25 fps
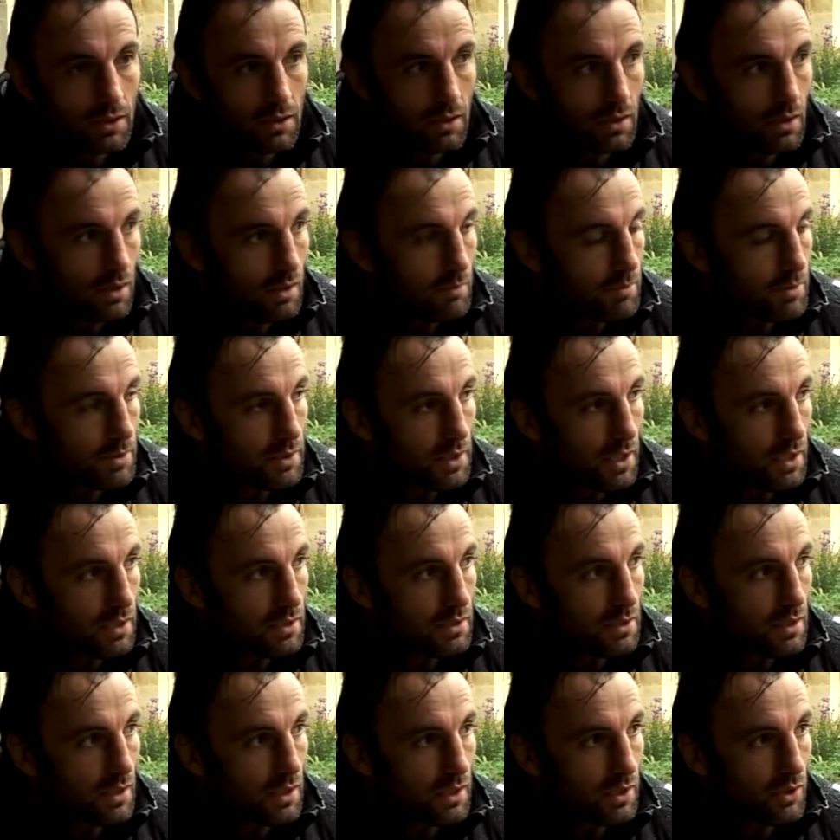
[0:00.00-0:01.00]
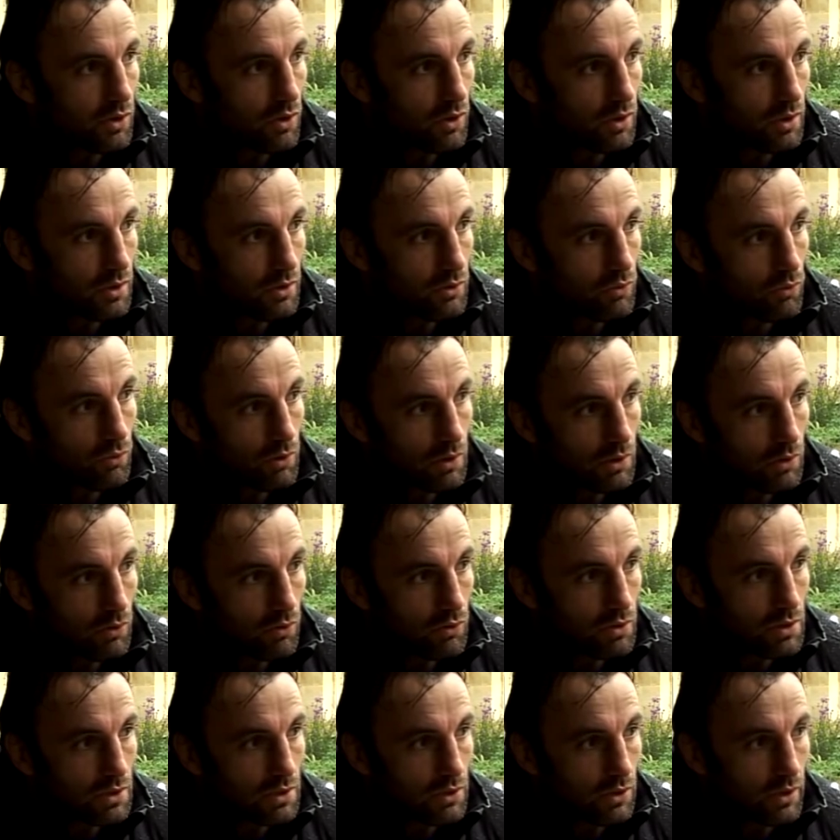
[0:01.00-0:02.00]
Uh, but yeah, certainly Courtney
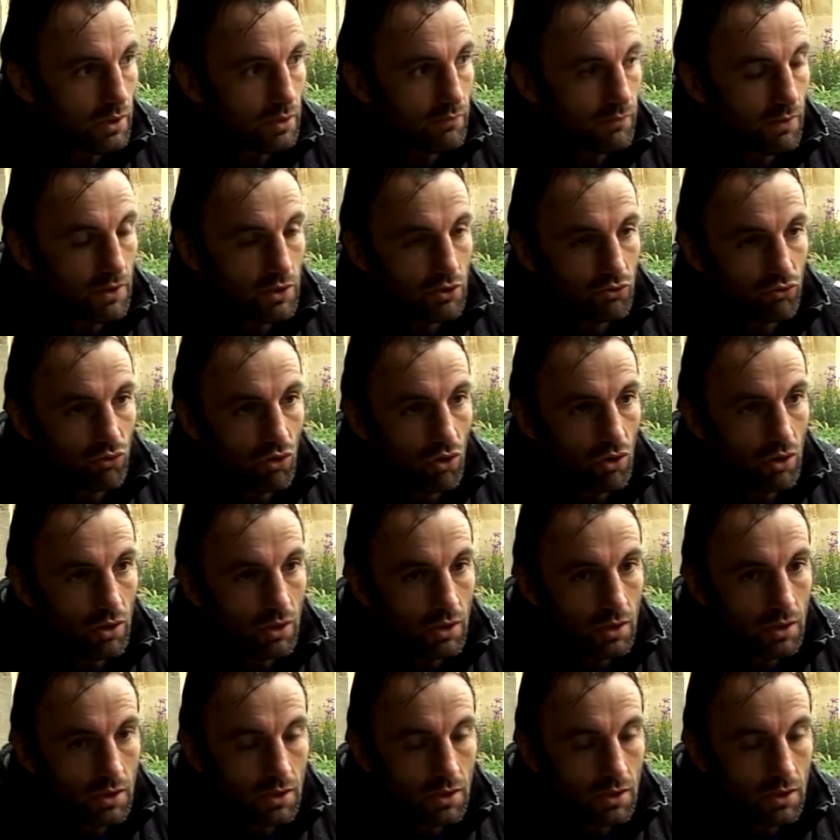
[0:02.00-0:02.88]
Laws is looking very strong.